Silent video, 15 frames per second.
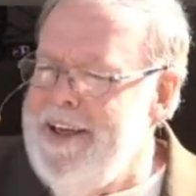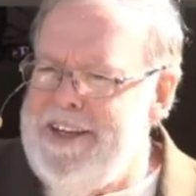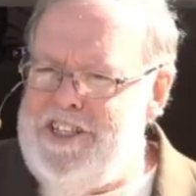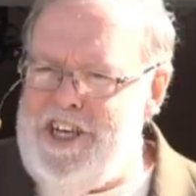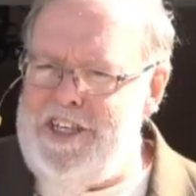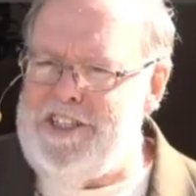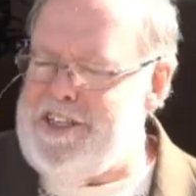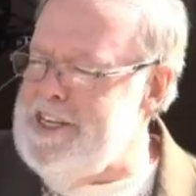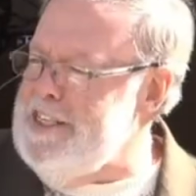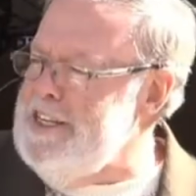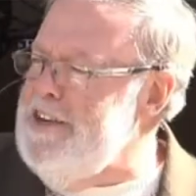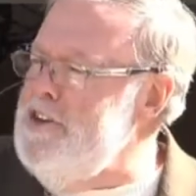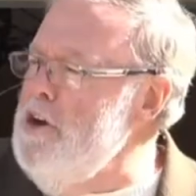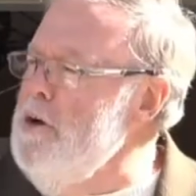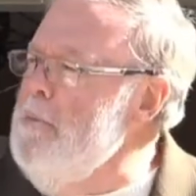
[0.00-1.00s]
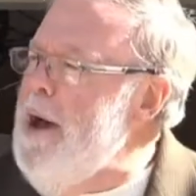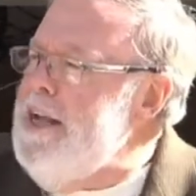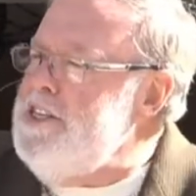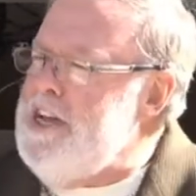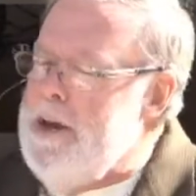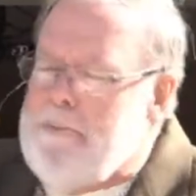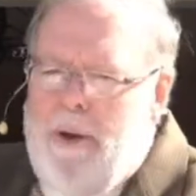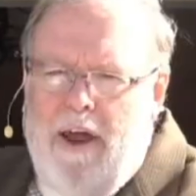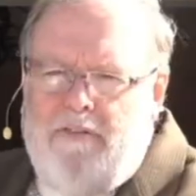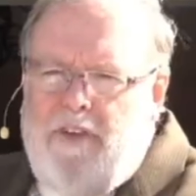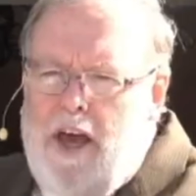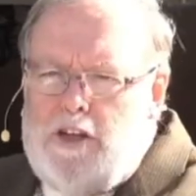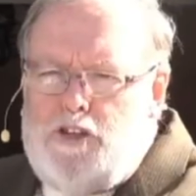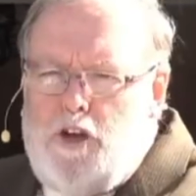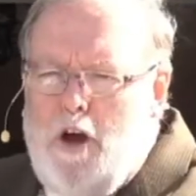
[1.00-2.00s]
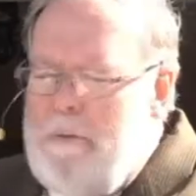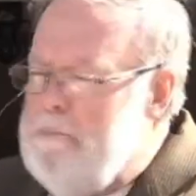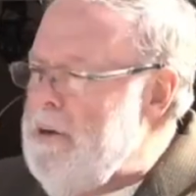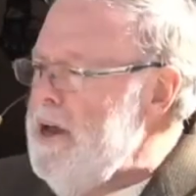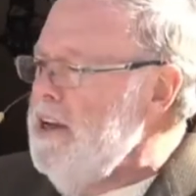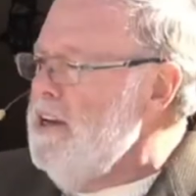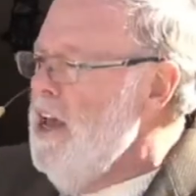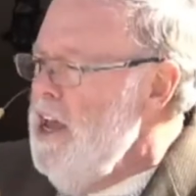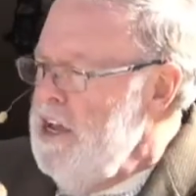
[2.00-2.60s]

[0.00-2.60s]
Jesus says, You're my temple. I've got you all built.